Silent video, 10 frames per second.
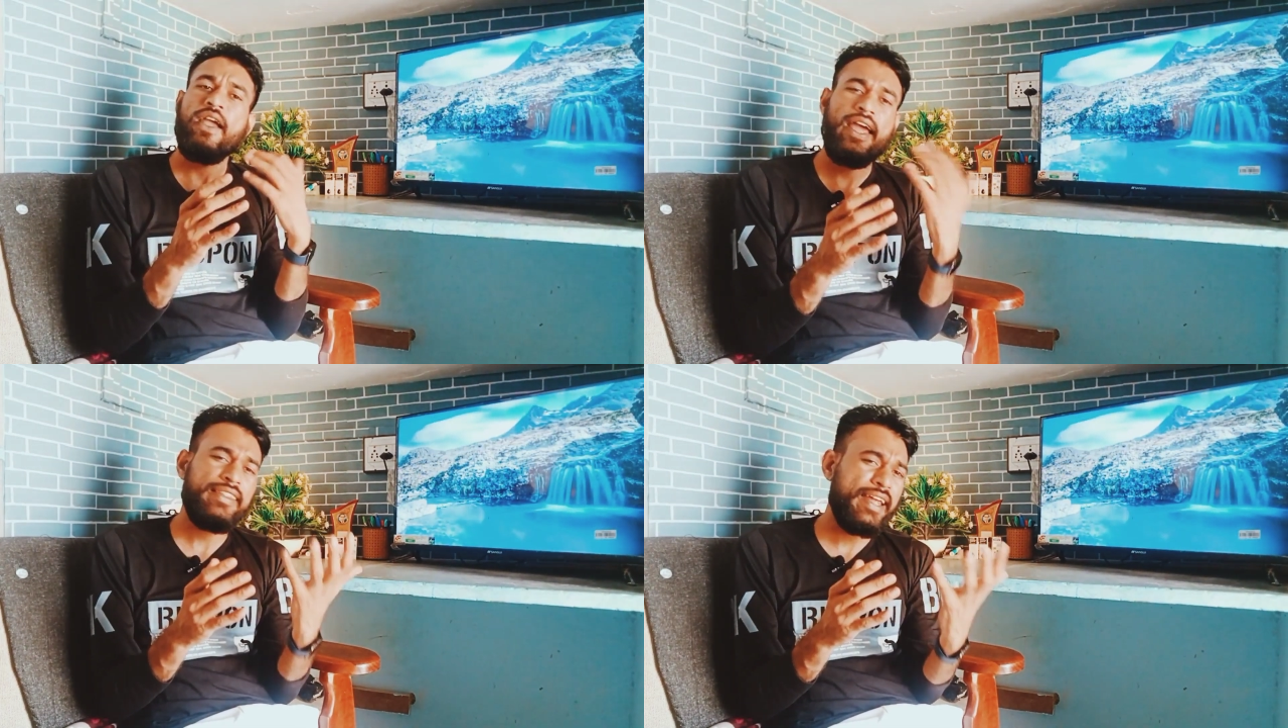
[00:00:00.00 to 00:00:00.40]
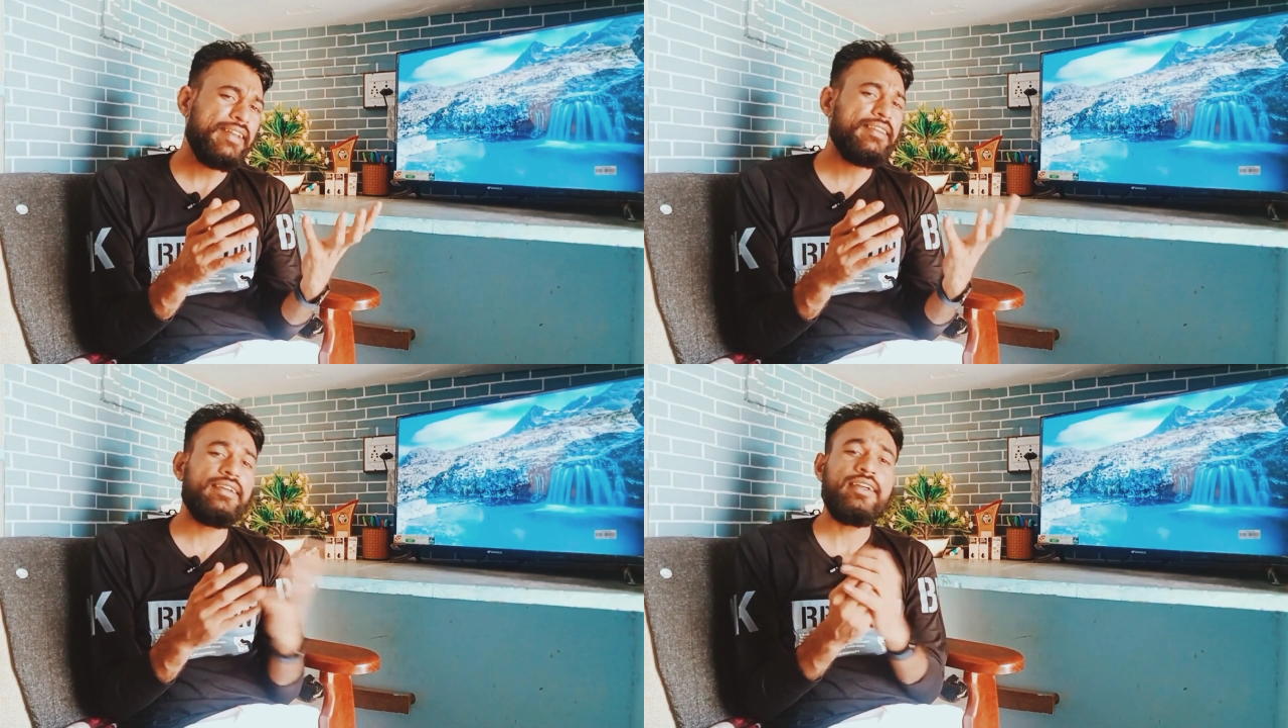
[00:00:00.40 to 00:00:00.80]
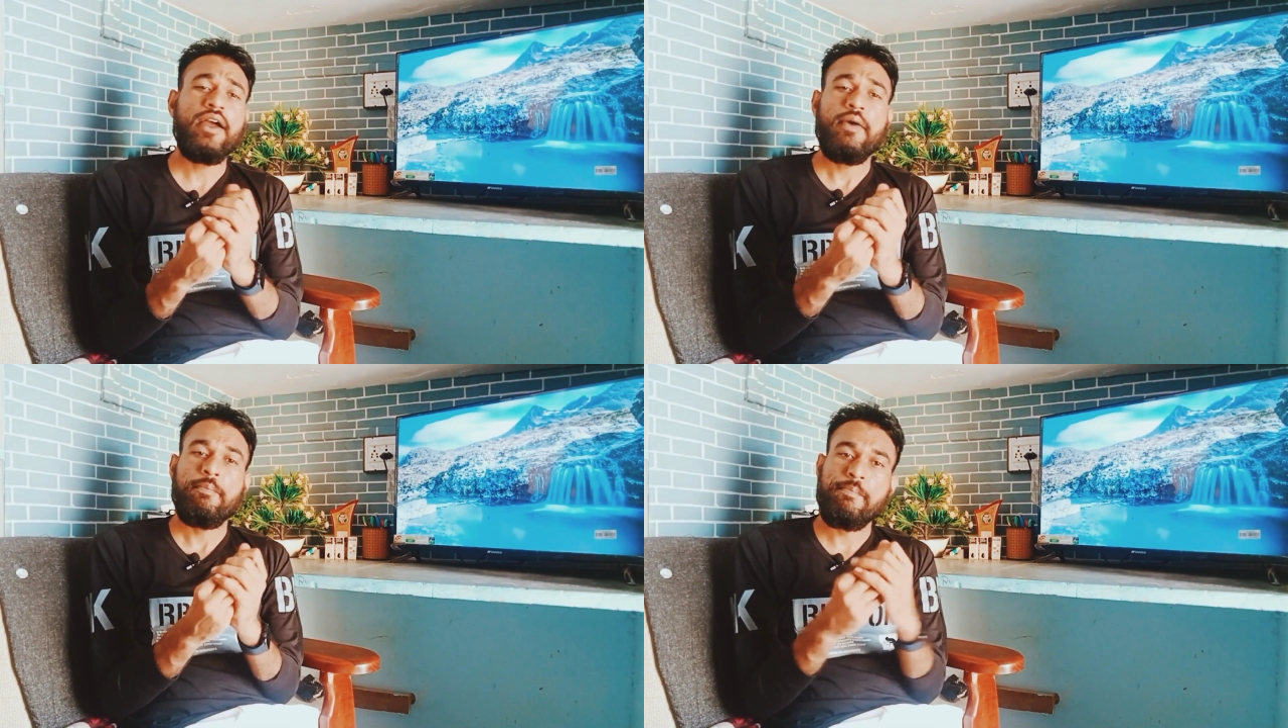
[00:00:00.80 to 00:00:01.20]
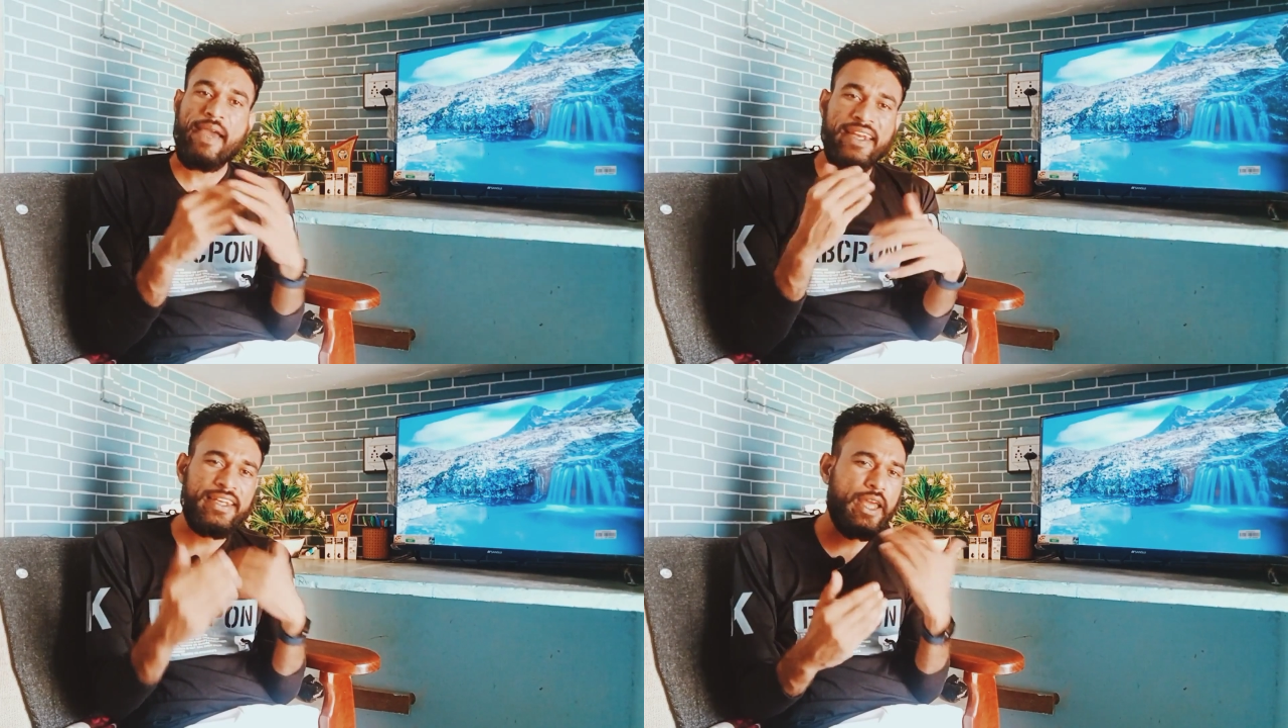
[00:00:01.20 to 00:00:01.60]
and that the
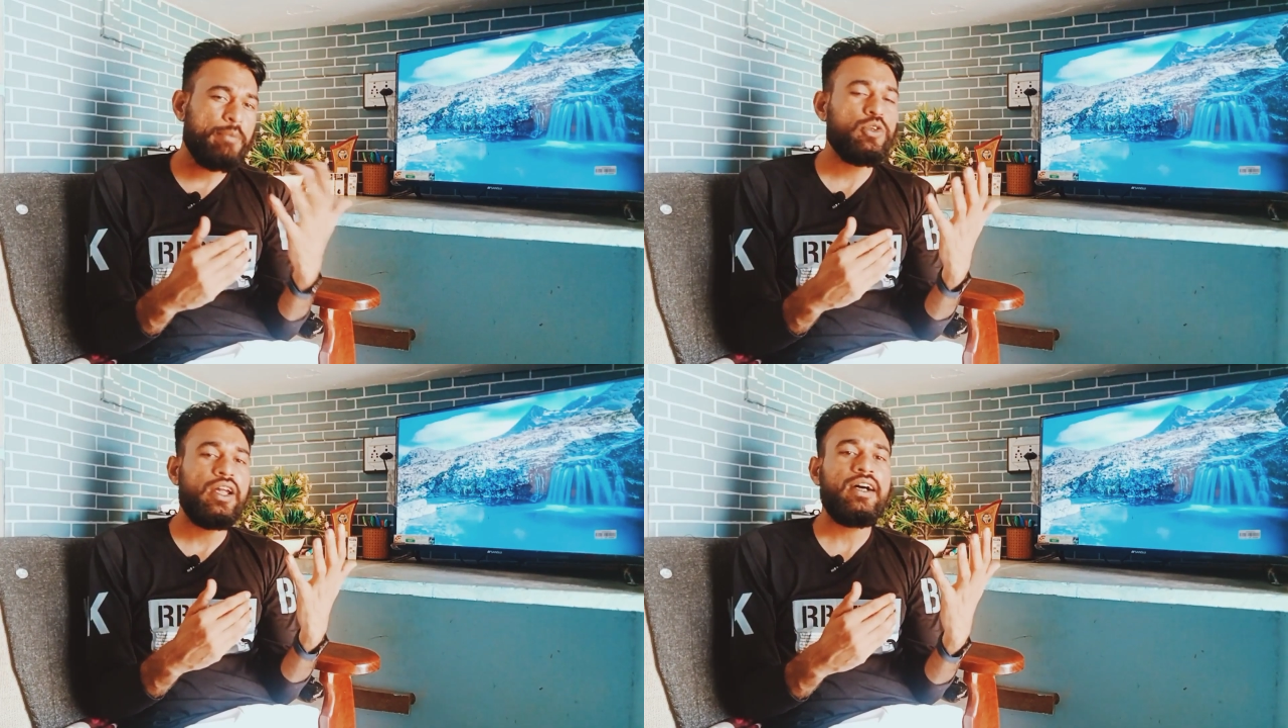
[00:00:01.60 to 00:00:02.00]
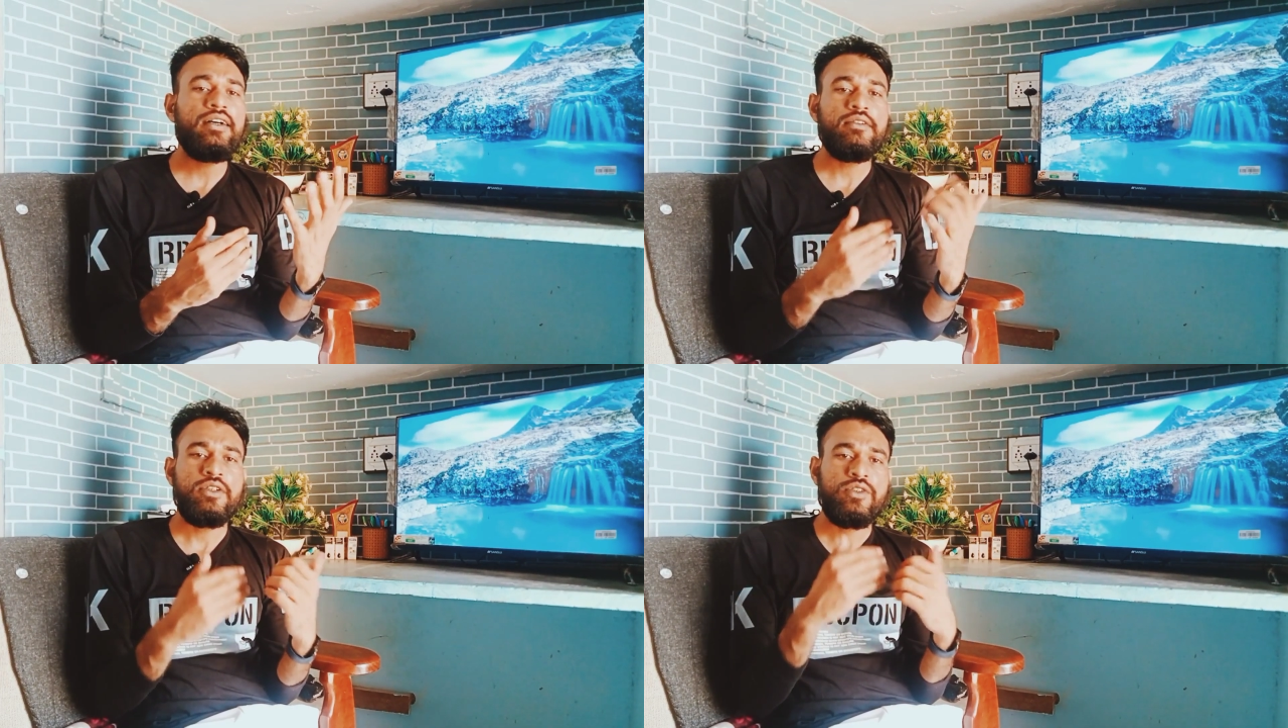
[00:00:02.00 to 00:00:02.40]
many nebula